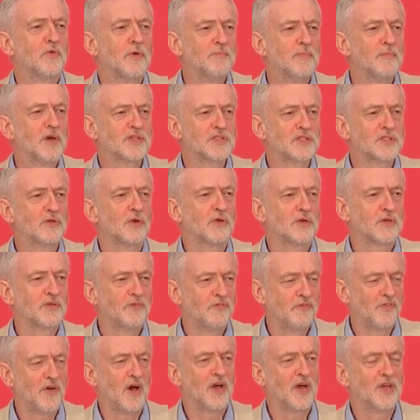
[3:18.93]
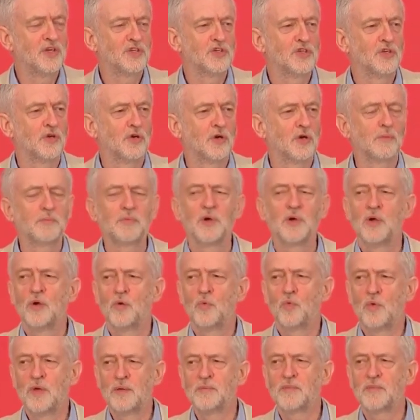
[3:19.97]
we must not divide Europe,
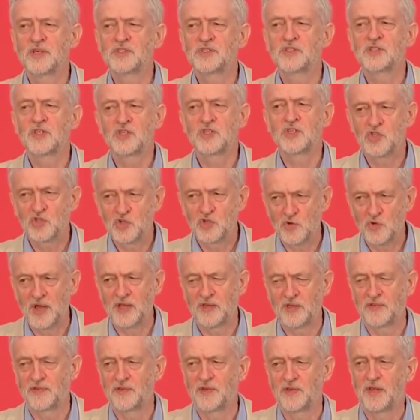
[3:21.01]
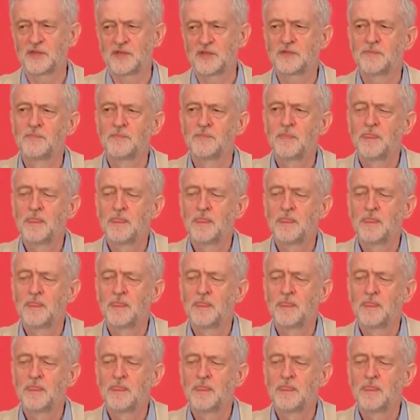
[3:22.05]
we must strengthen it.